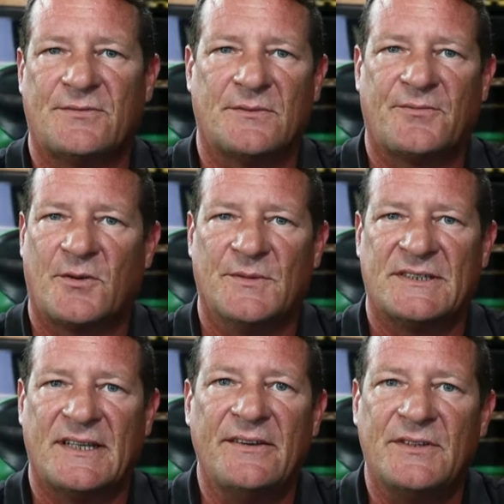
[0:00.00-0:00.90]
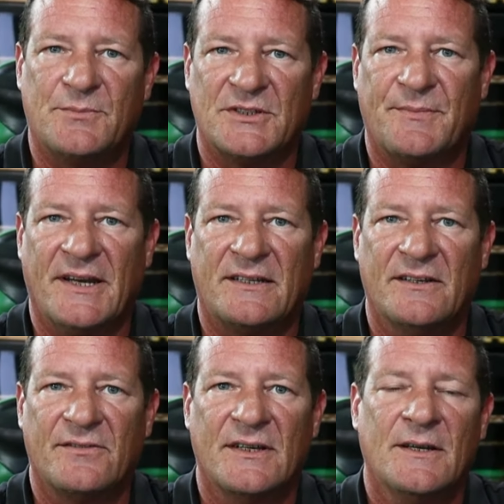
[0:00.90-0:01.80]
from a safety
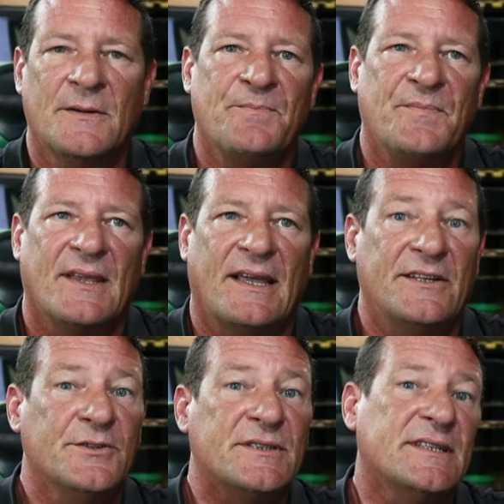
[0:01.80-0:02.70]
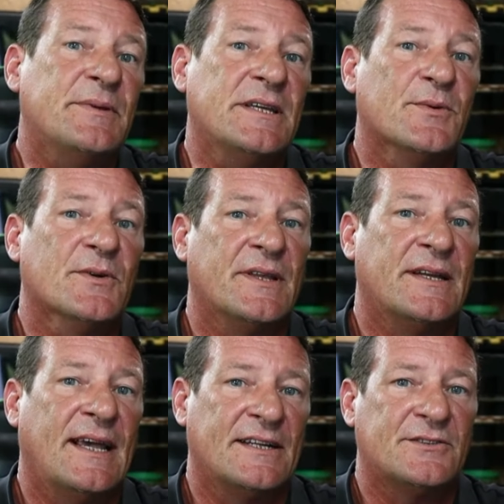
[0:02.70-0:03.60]
perspective. And you see people that
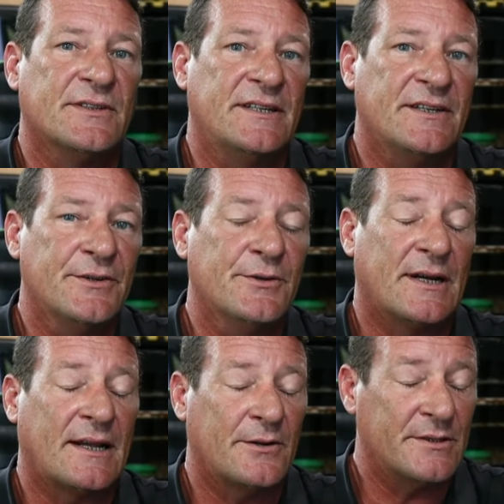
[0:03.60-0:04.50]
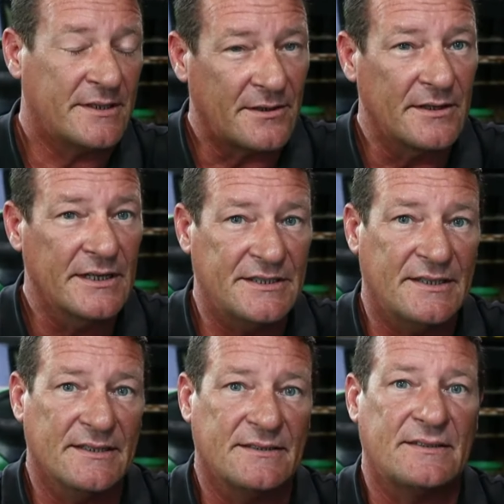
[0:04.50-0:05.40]
actually do, and I don't encourage
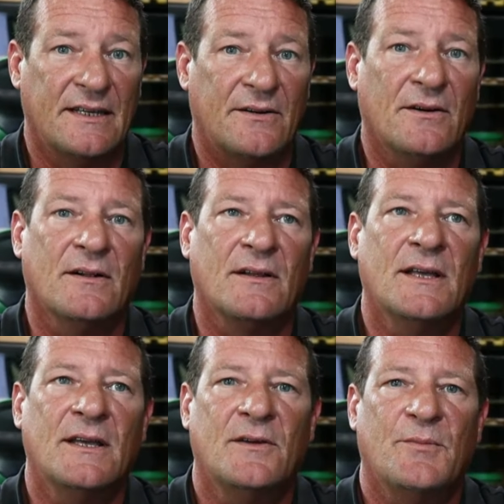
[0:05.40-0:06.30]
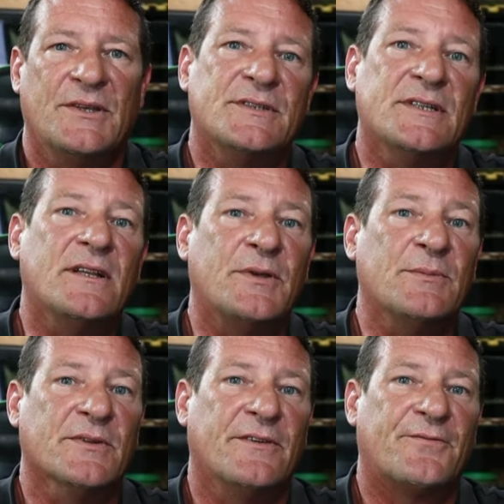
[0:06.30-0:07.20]
this at all, but you see the
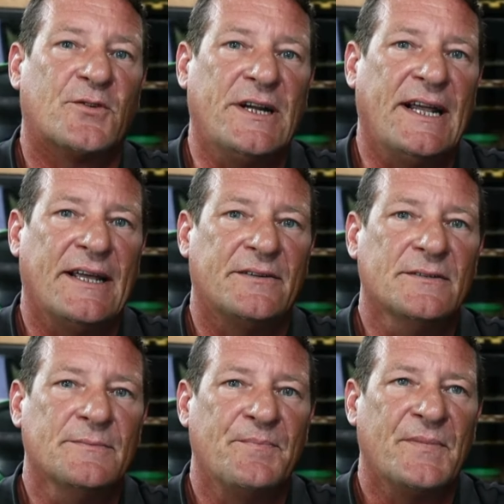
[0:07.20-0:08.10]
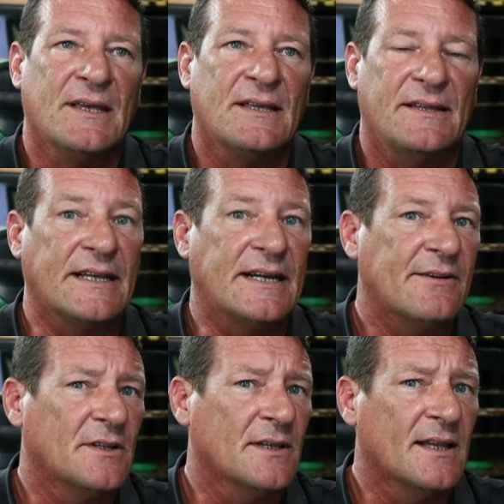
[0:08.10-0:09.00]
people that free handle, they can
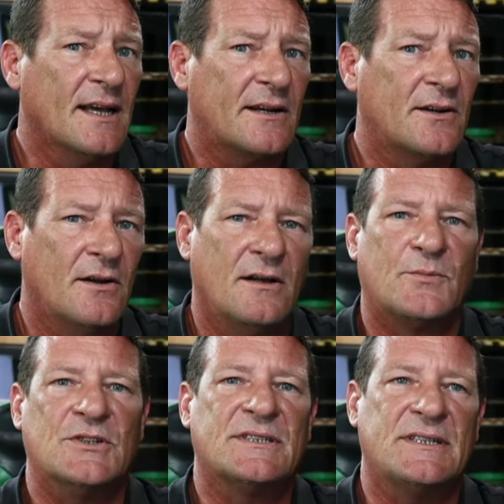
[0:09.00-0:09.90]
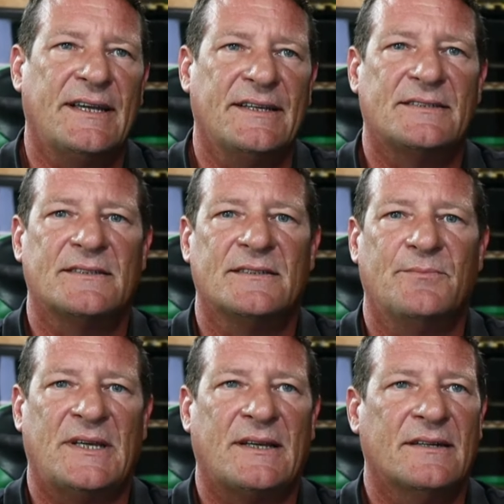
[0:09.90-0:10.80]
have a lot calmer snakes
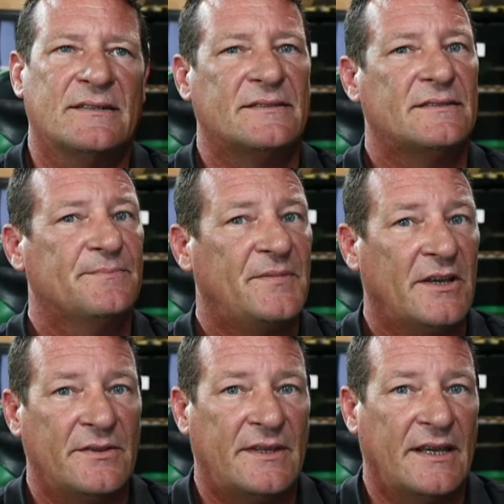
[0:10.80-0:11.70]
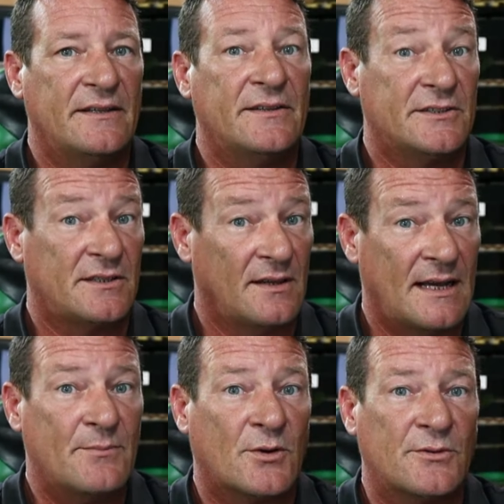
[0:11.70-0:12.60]
because, you know, there's a
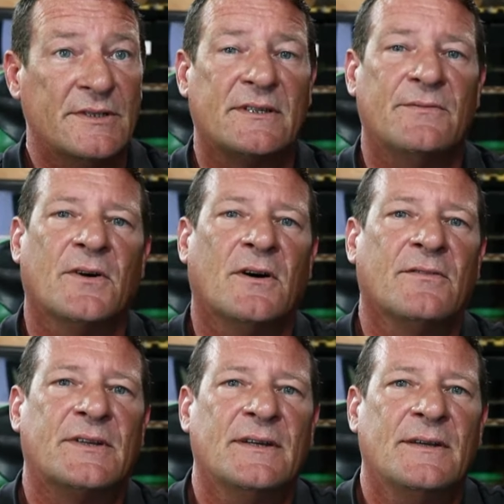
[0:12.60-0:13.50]
lot more risk involved.